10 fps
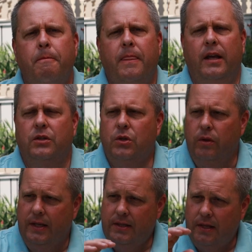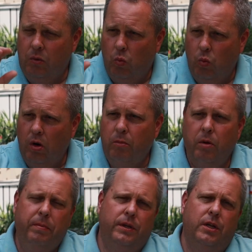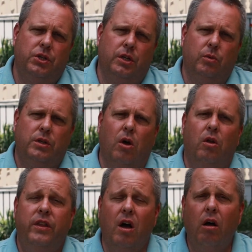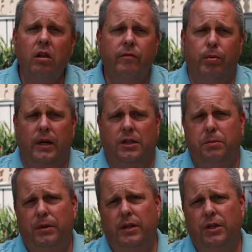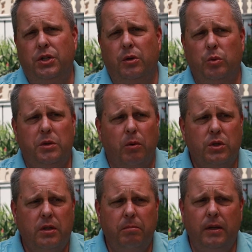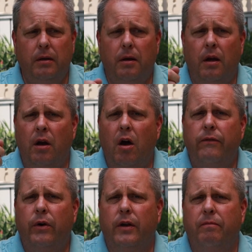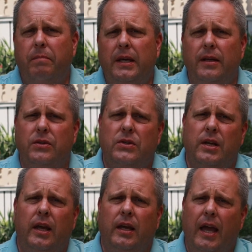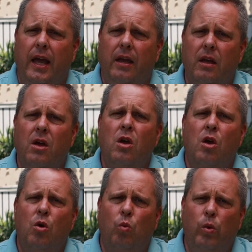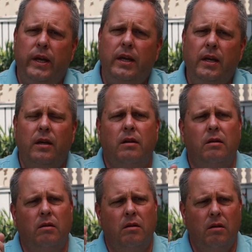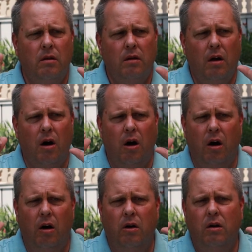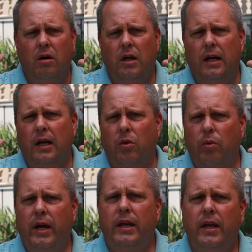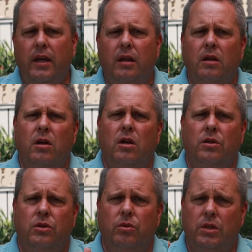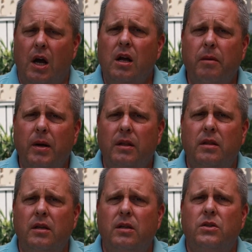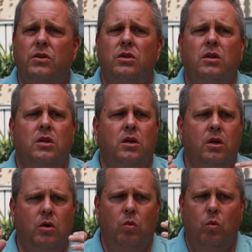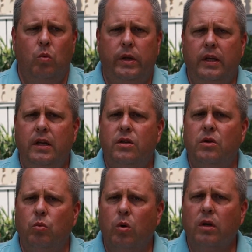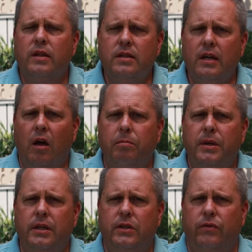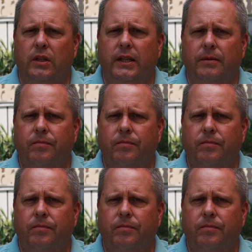And so they sent one more petition. It was called the Olive Branch Petition. It was supposed to be an offering of peace, saying, hey, we are ready to talk about this. We need to work this out peacefully.